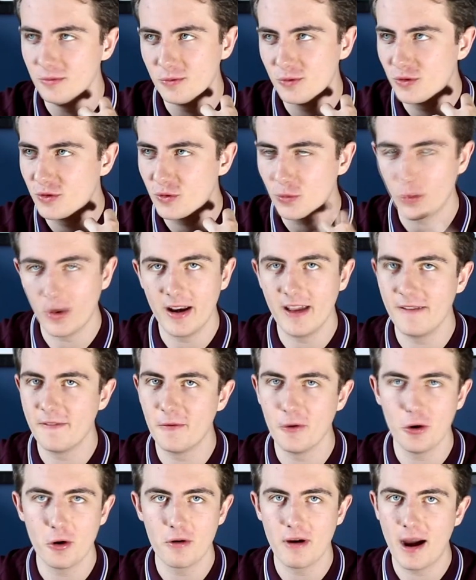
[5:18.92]

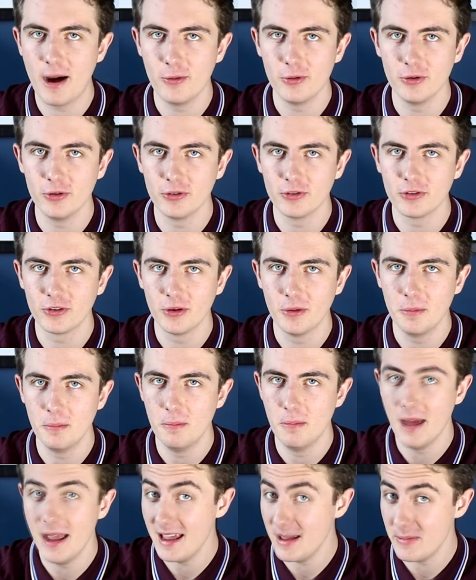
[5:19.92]
24 hours,
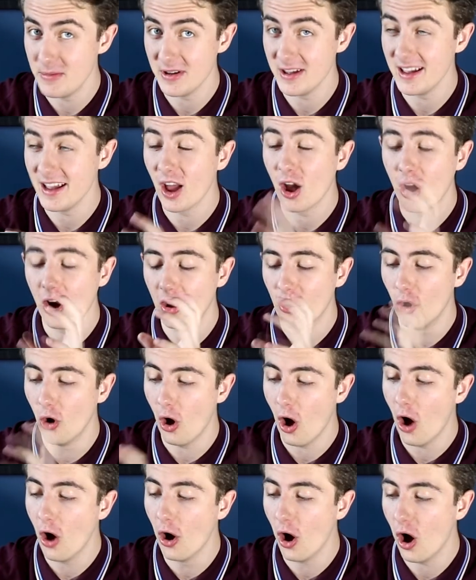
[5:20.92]
maybe,
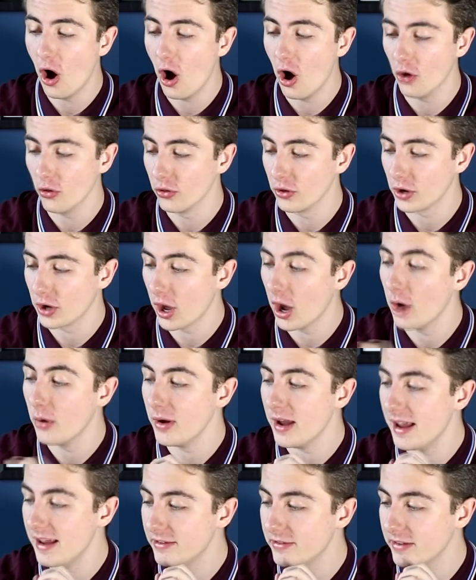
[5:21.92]
on the go.
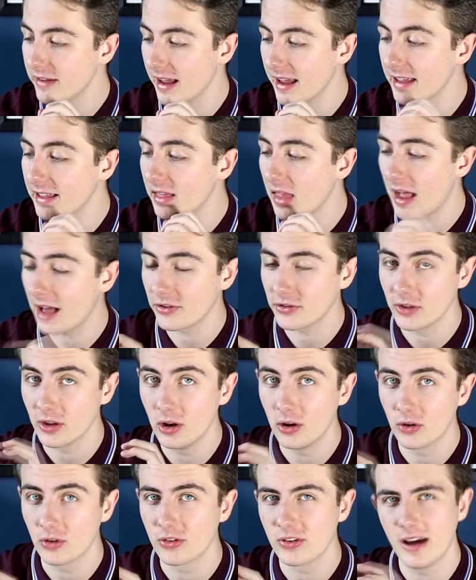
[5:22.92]
It lasts a
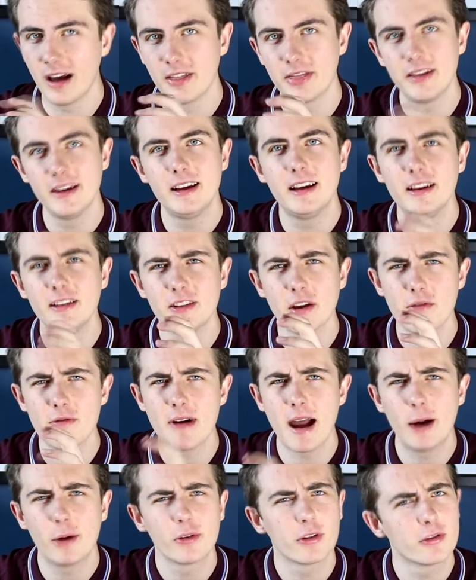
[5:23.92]
long time. I think it's
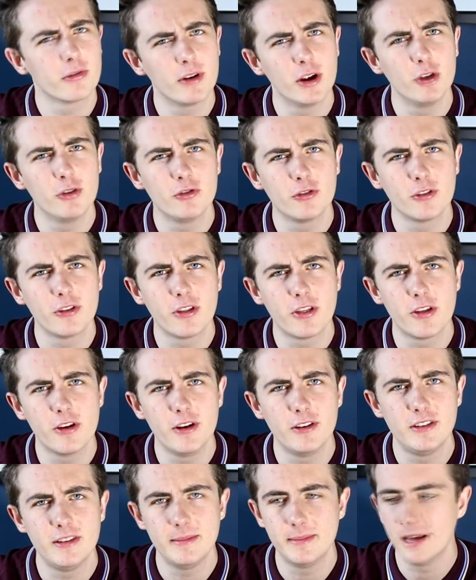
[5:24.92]
around
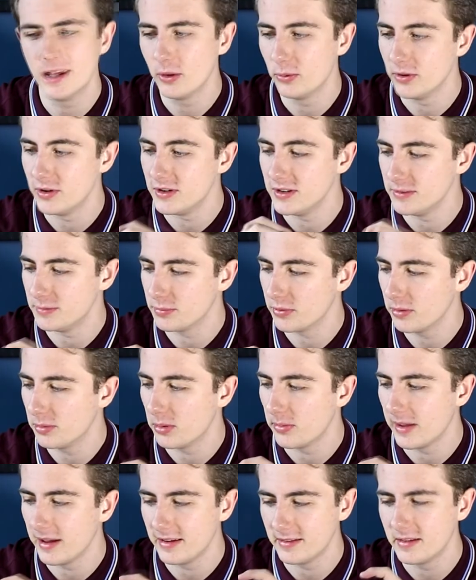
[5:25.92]
330 mil, which is
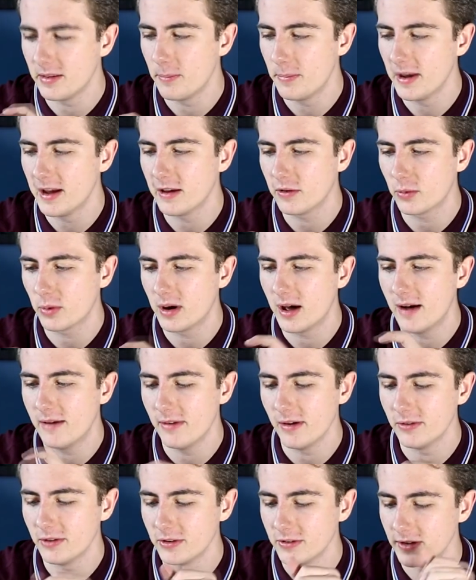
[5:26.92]
probably, it's the biggest one I've
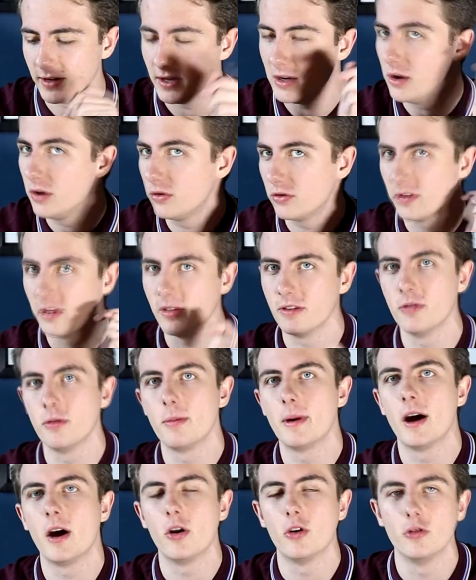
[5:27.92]
ever seen. Usually they're
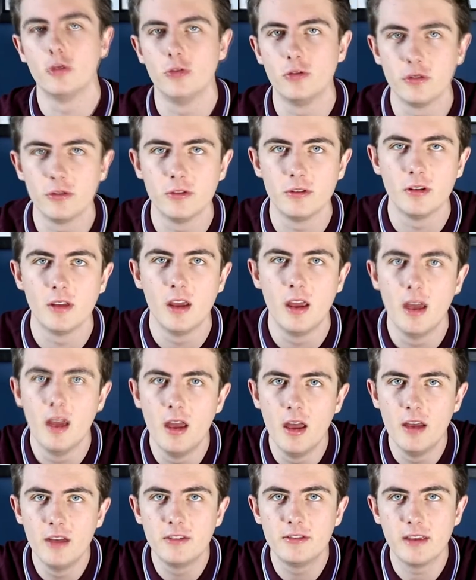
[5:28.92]
about
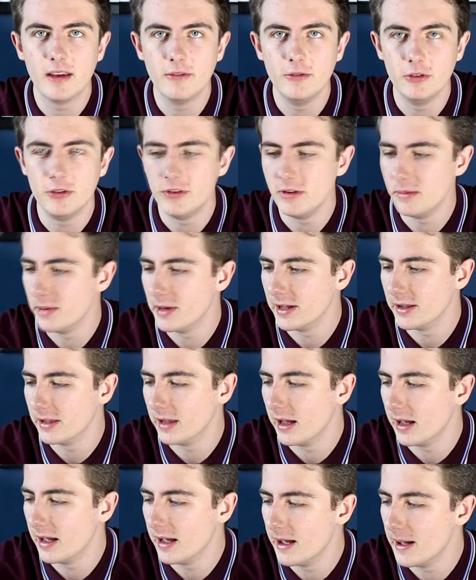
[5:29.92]
170 mil,
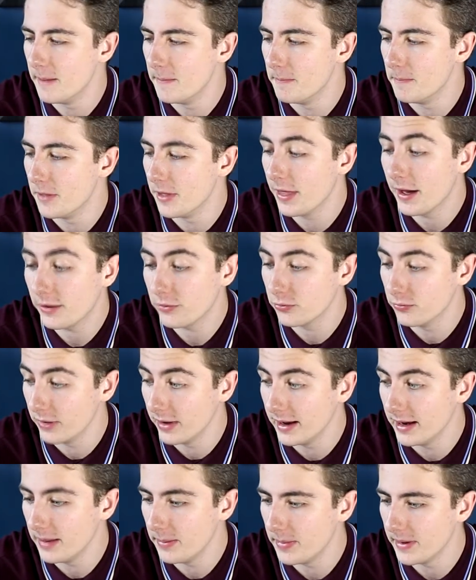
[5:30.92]
but that's
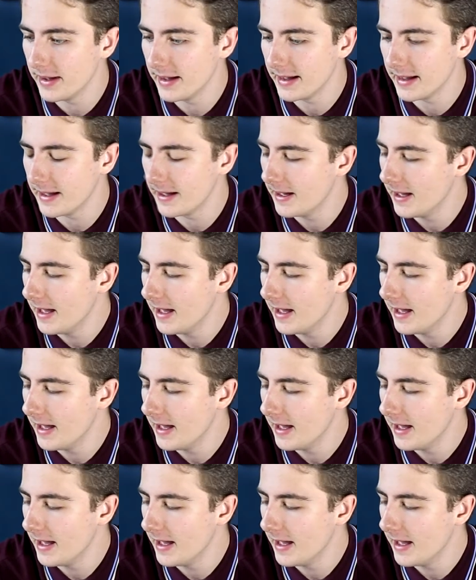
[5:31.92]
really big.